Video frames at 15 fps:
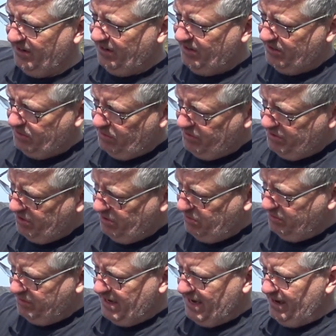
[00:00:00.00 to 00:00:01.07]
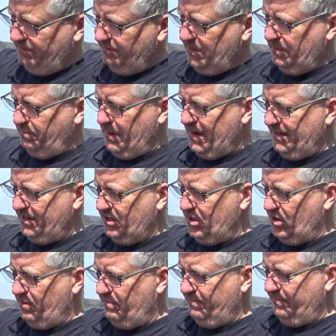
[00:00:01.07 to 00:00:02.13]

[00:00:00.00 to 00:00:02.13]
Squash it all down with a bait stop.